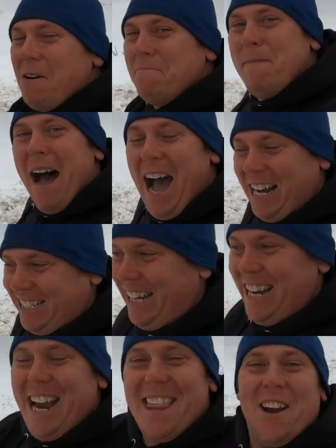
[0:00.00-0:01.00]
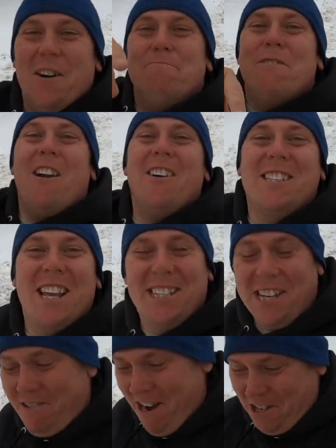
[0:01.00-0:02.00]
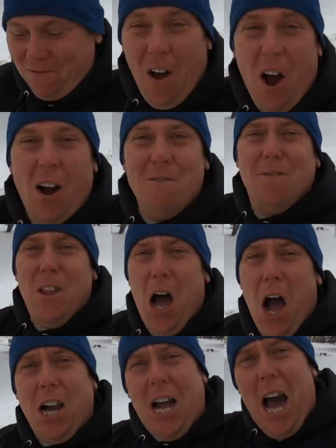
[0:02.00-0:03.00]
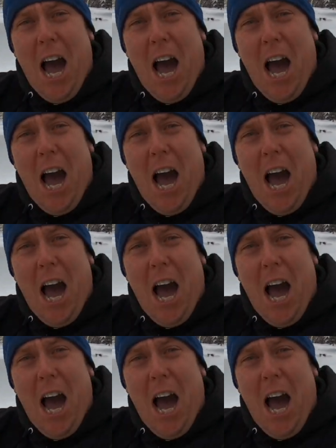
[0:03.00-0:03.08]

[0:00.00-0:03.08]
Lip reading: Welcome back to another Prairie Sunset Ranch farm vlog.